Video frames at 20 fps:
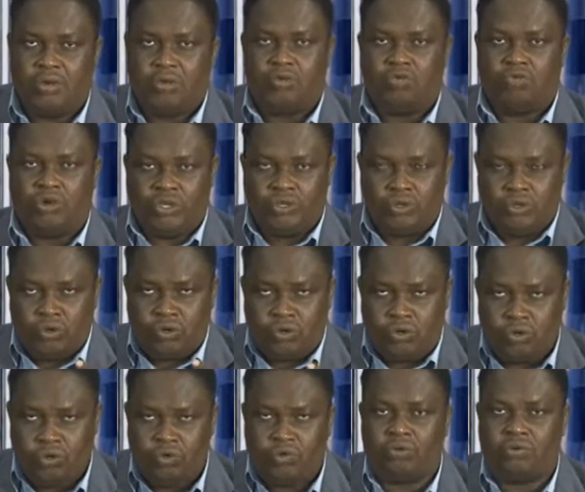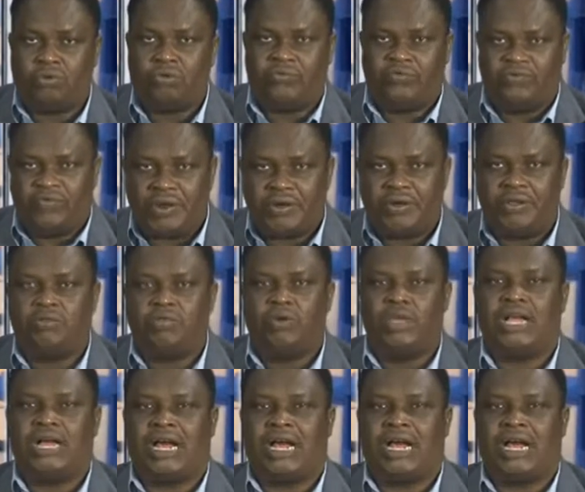When you look very well